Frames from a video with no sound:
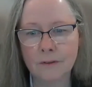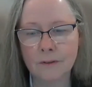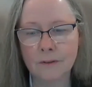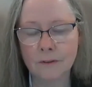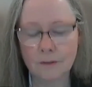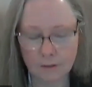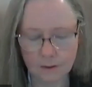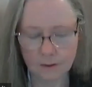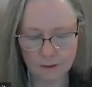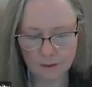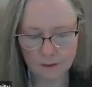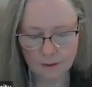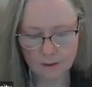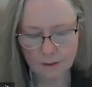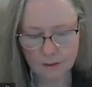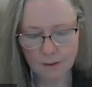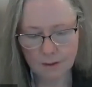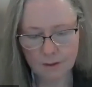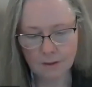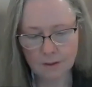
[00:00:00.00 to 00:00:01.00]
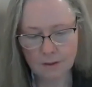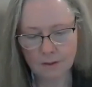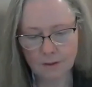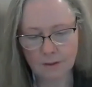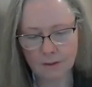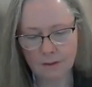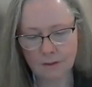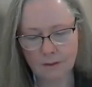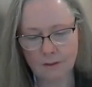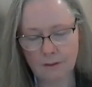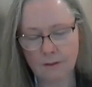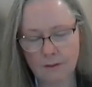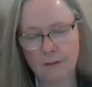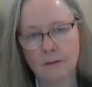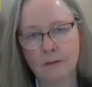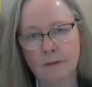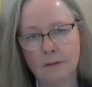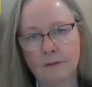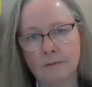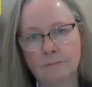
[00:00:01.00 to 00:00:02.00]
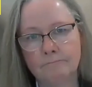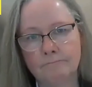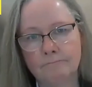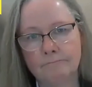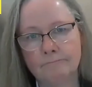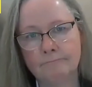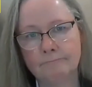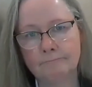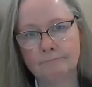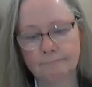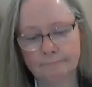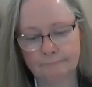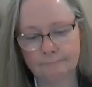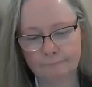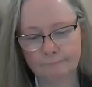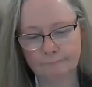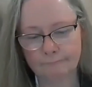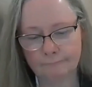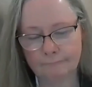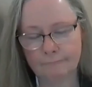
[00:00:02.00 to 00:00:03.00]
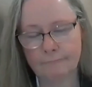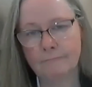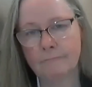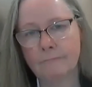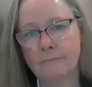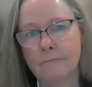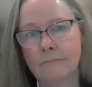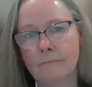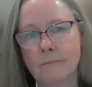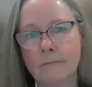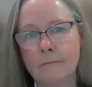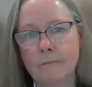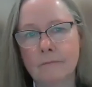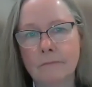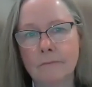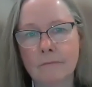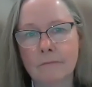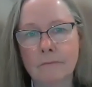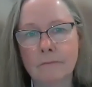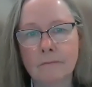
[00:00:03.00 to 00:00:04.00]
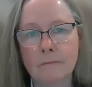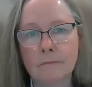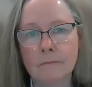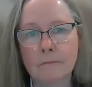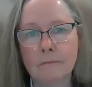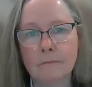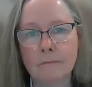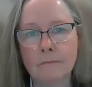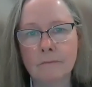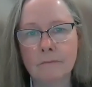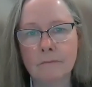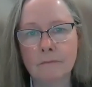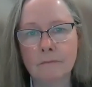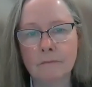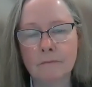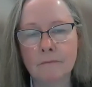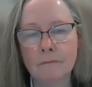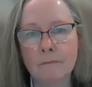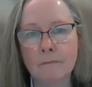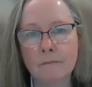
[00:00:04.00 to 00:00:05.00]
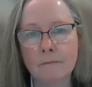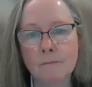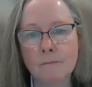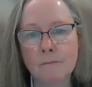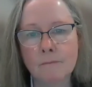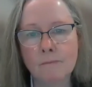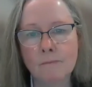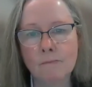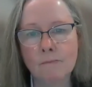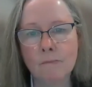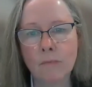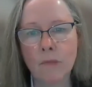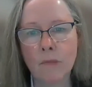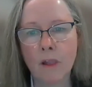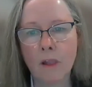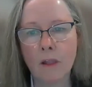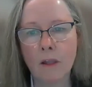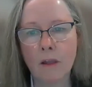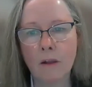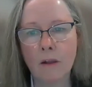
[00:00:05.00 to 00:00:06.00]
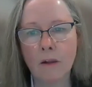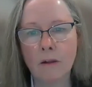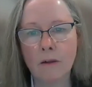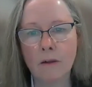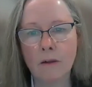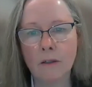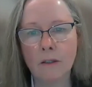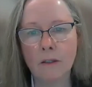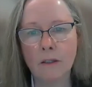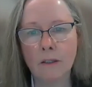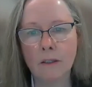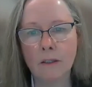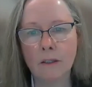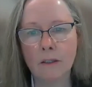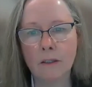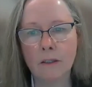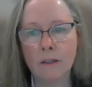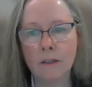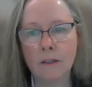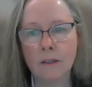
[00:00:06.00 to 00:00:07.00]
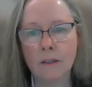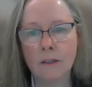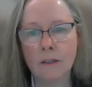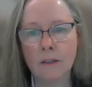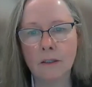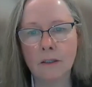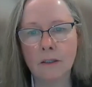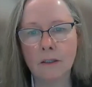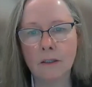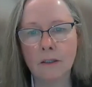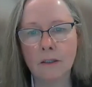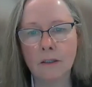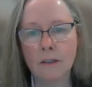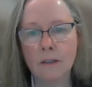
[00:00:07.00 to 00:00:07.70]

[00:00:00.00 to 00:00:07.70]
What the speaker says: [no speech]